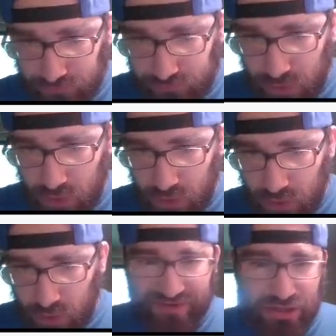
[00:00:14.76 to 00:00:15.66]
We have
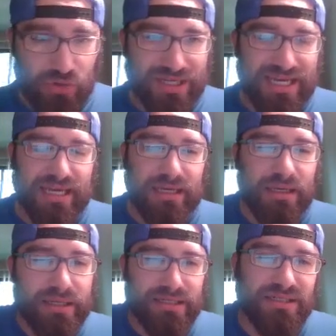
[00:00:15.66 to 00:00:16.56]
a new king
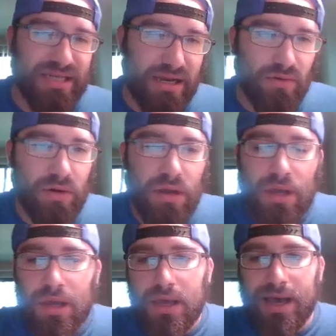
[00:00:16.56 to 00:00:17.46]
in town,
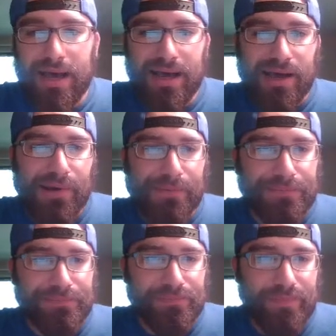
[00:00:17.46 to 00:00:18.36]

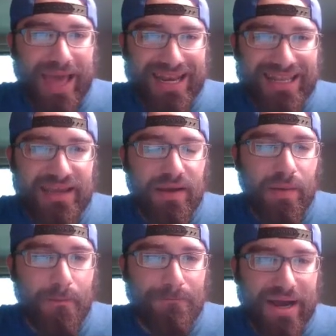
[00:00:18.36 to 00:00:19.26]
battling
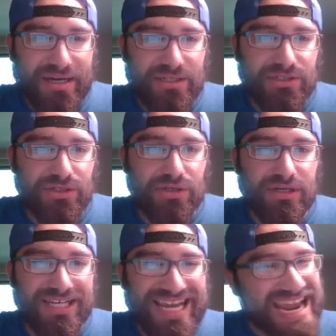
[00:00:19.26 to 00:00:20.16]
boxer
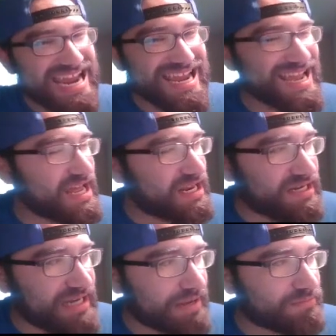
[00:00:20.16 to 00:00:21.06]
King
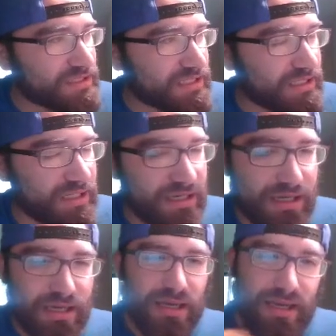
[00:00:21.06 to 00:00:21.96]
Dempsey.
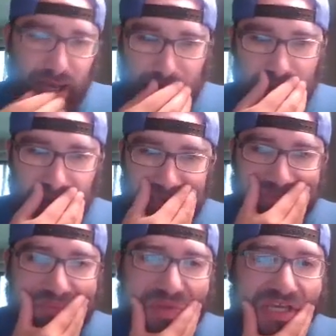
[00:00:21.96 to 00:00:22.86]

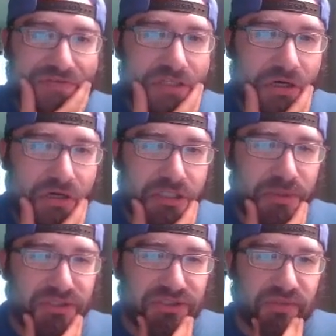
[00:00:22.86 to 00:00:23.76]
If this card is
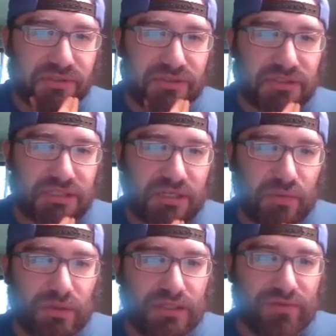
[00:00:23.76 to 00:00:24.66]
special summon, you can take
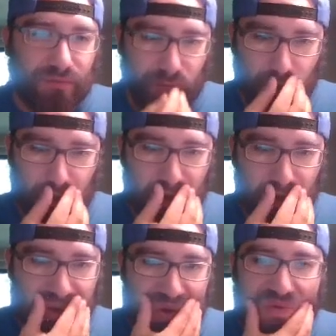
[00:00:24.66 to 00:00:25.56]
one level 4 or
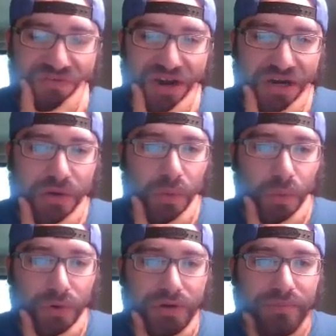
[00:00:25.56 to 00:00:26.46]
lower fire
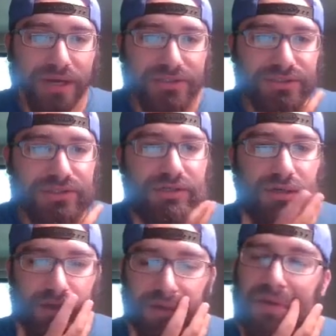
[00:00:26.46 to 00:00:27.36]
warrior monster,
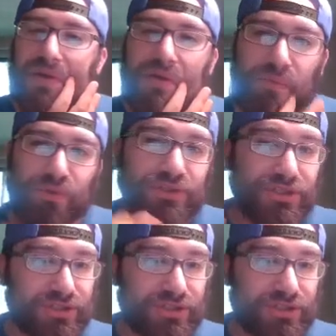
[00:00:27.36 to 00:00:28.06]
which is